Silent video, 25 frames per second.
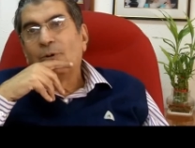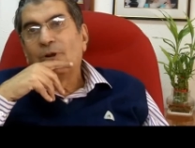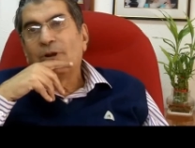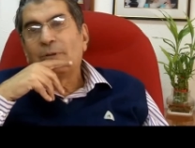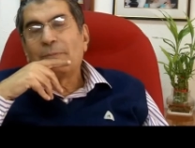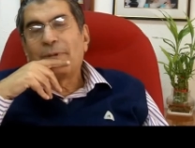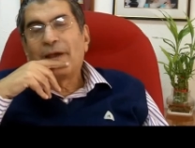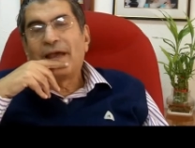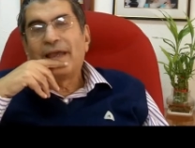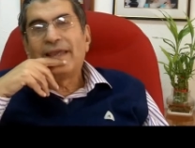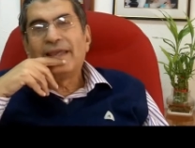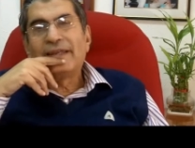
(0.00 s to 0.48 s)
Well,
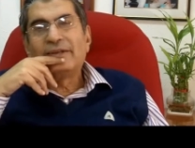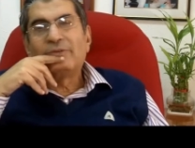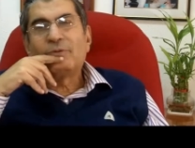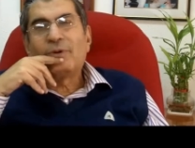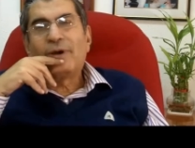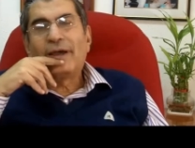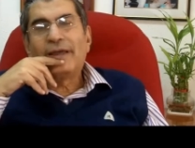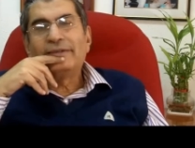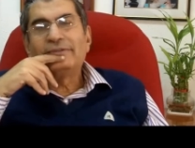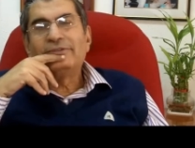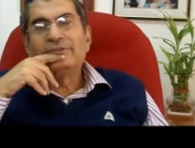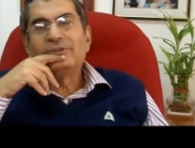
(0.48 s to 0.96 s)
my
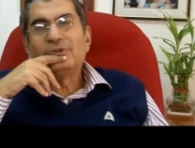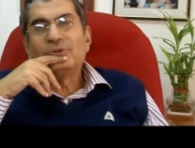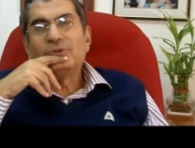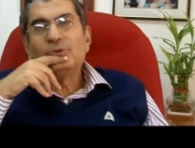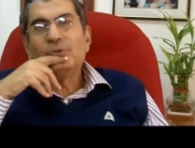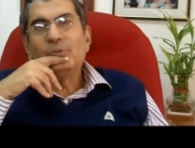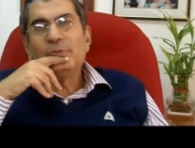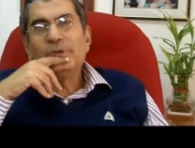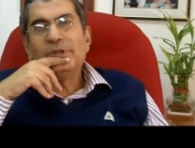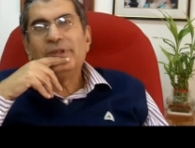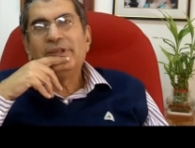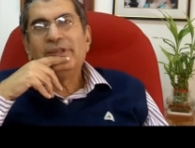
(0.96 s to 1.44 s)
advice
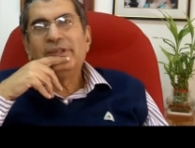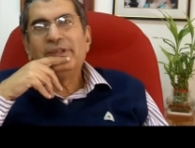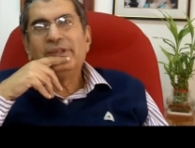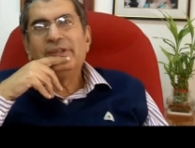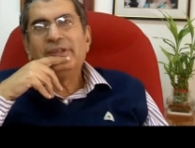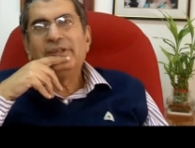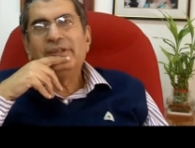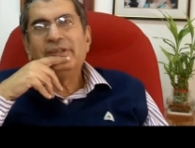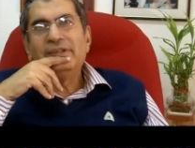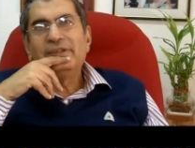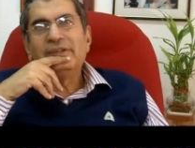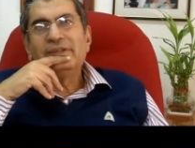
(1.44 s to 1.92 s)
to
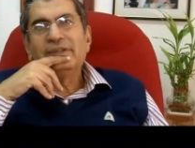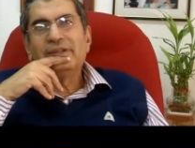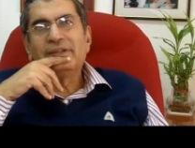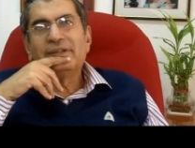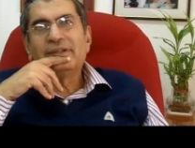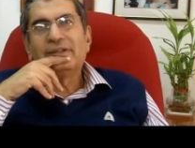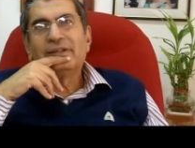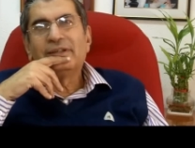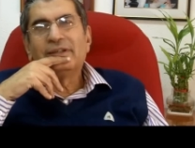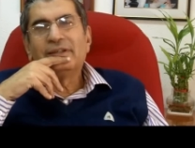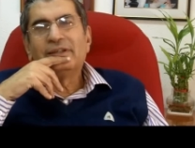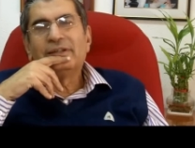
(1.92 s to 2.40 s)
be
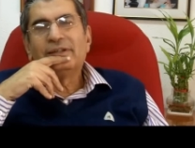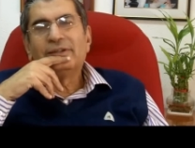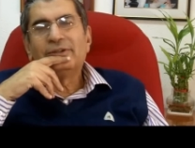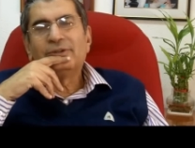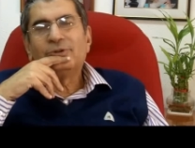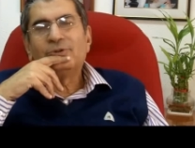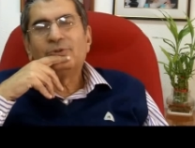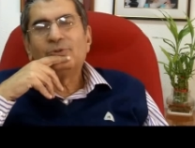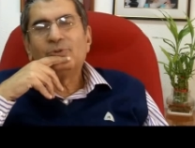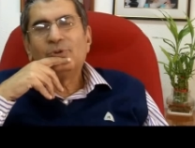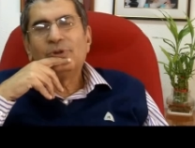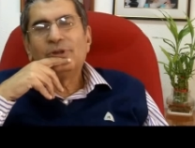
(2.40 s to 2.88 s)
uh,
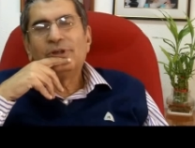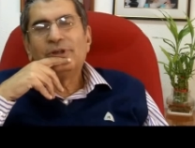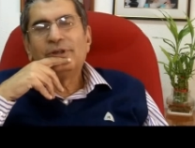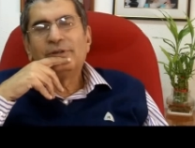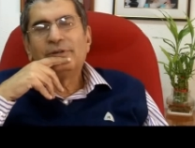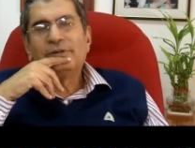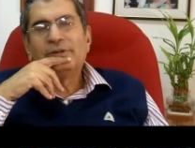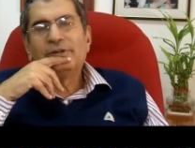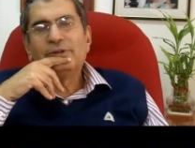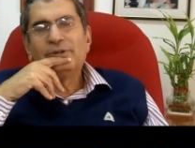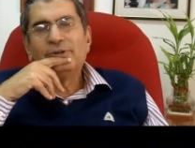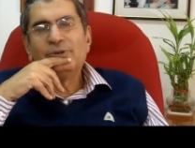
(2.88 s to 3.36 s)
to a,
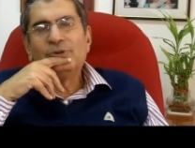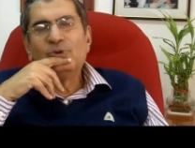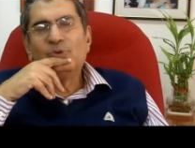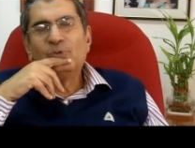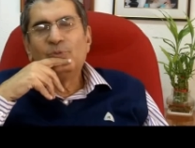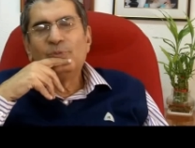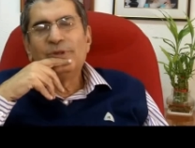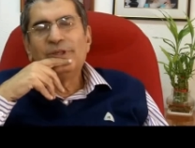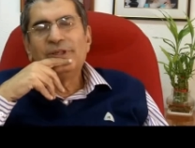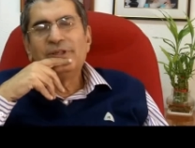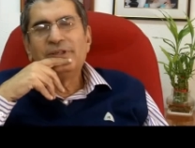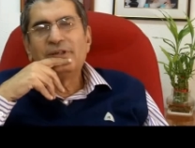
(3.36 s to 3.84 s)
a new
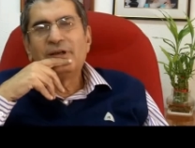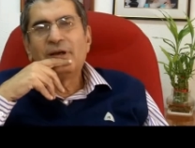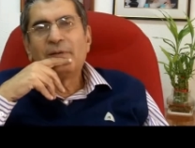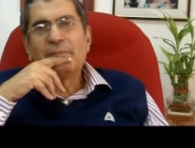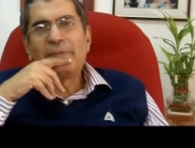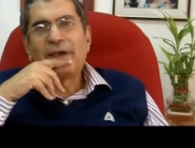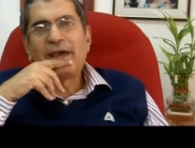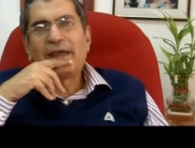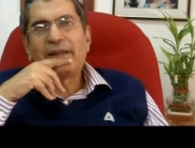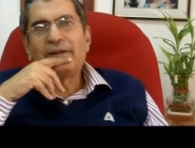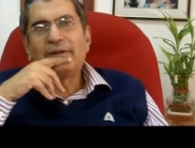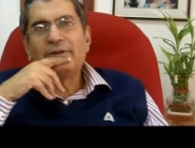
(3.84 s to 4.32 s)
media
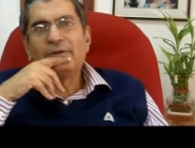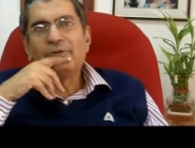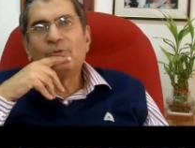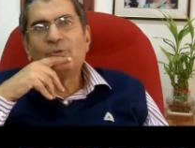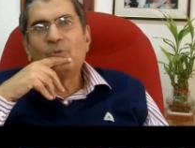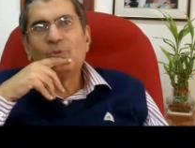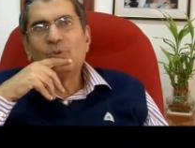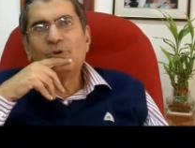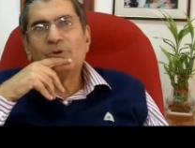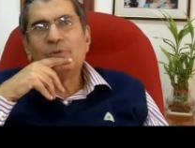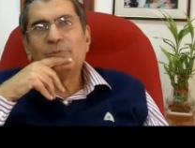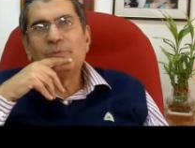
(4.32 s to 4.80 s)

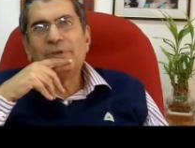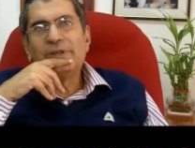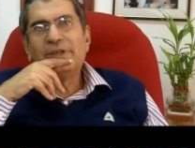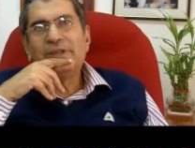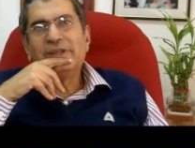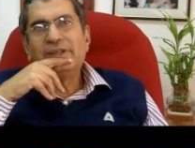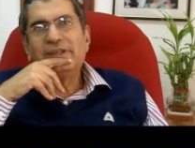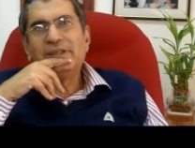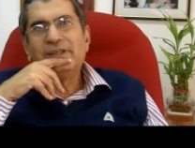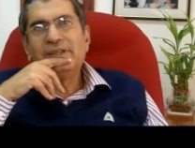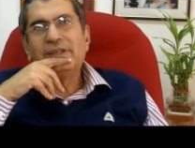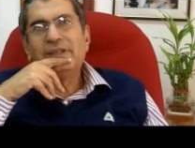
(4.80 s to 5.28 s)
baron would
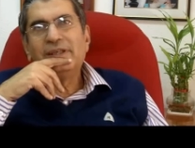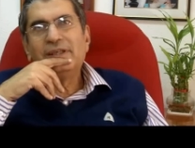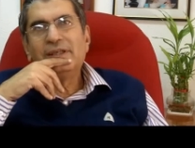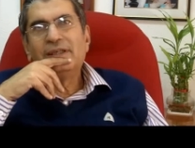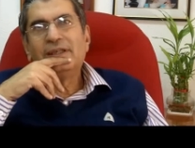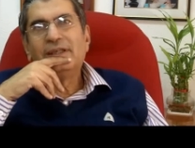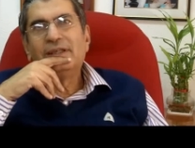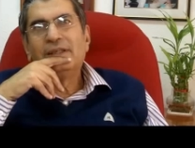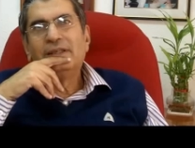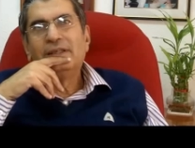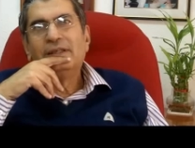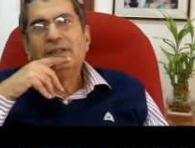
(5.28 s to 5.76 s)
be
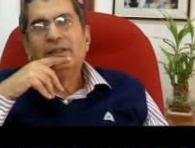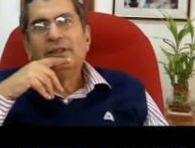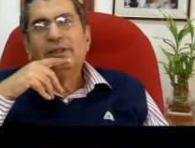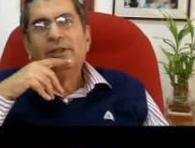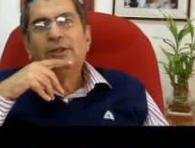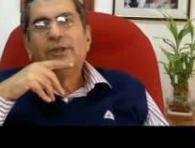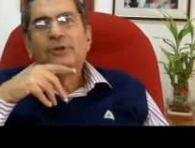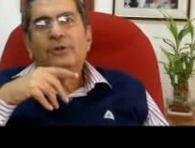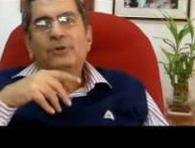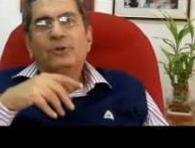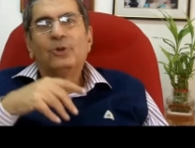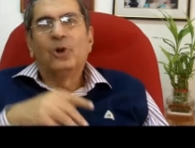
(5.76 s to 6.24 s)

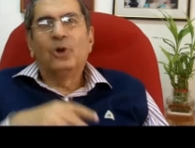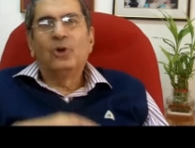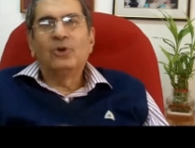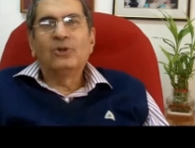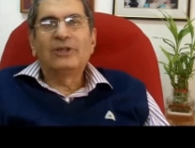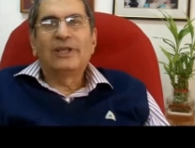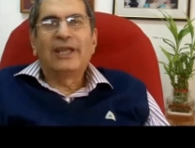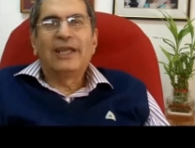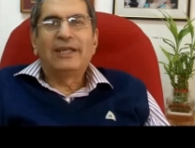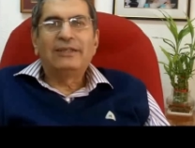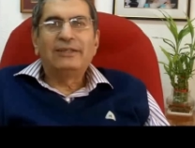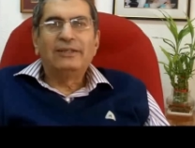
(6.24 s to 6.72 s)

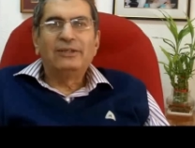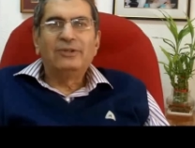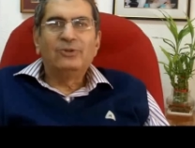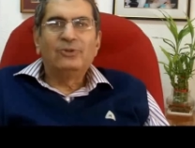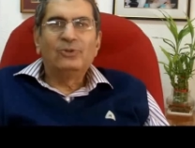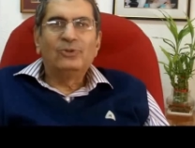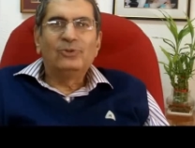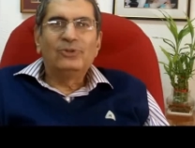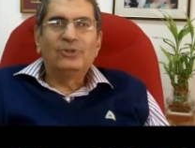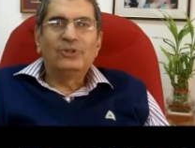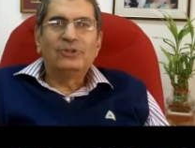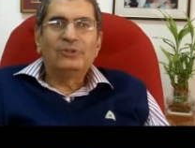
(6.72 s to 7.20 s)
don't get
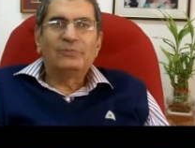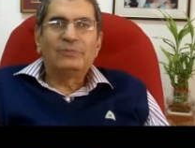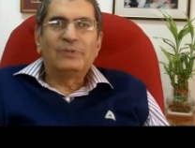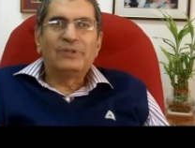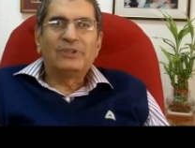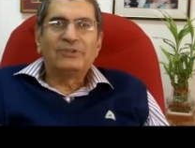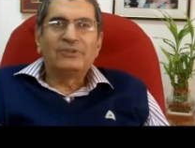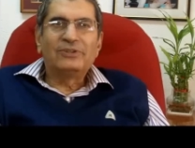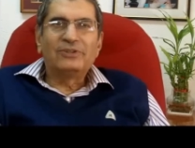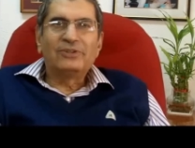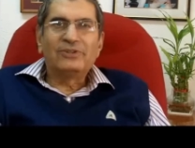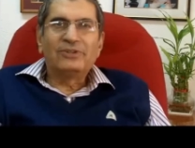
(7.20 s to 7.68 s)
into this
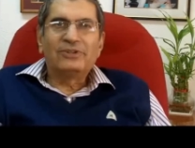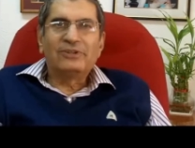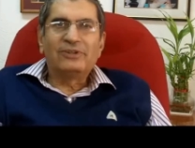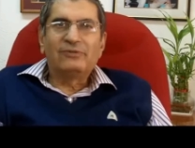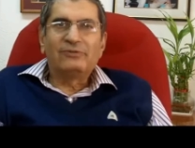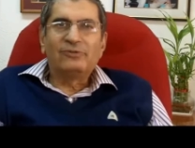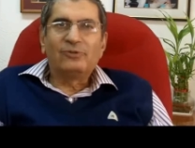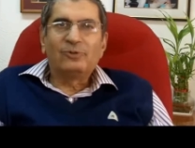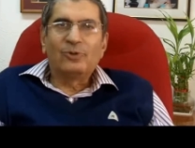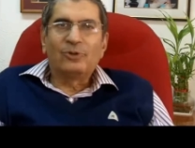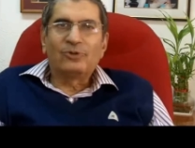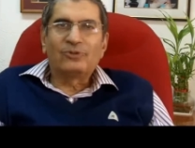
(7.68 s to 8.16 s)
business
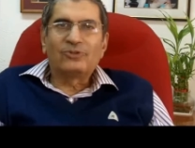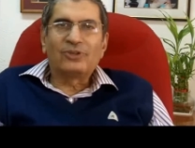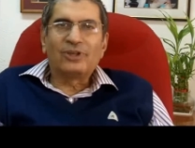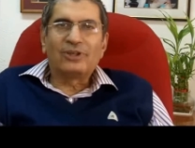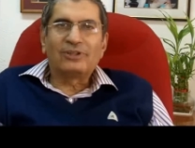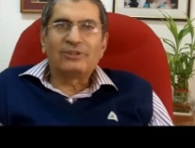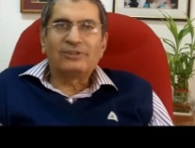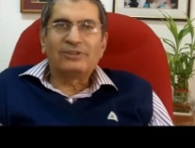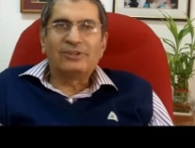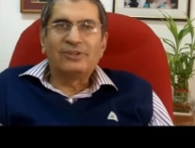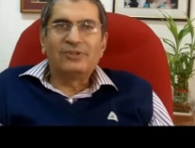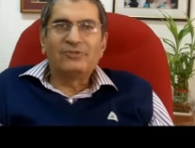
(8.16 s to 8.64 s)
if you are
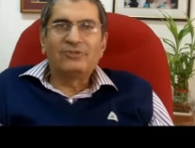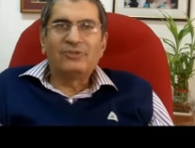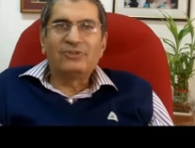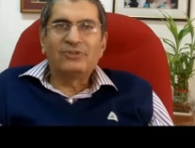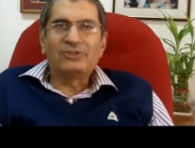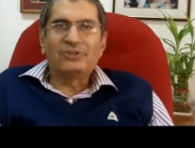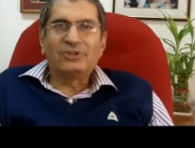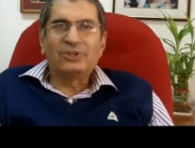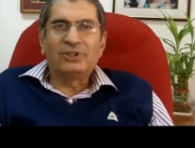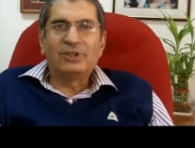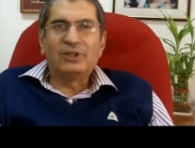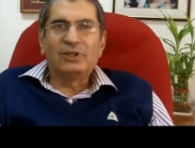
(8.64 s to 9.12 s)
just
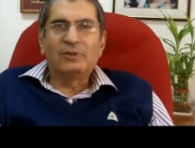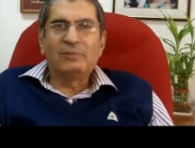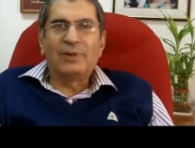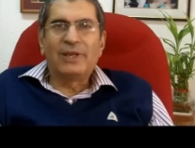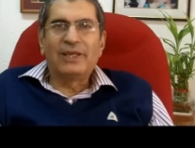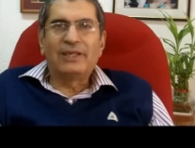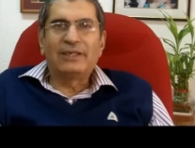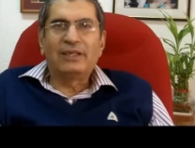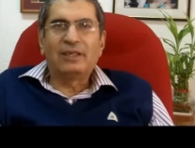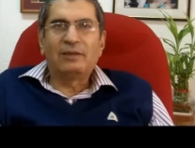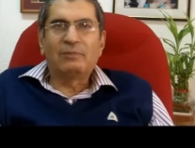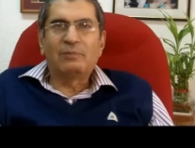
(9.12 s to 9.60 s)
interested in
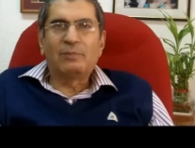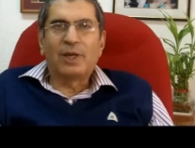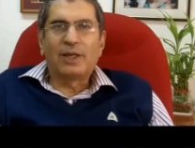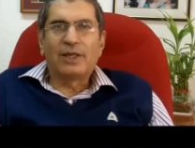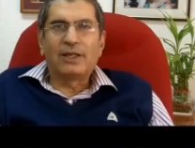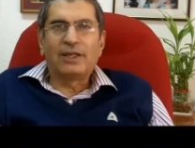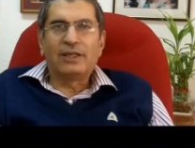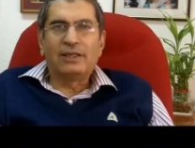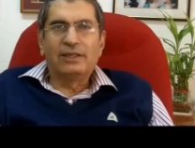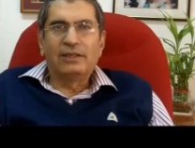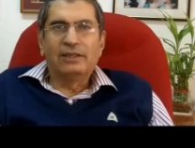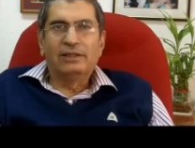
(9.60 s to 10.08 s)
making
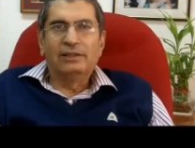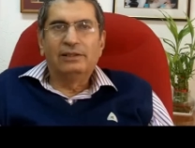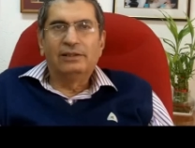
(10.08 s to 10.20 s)
money.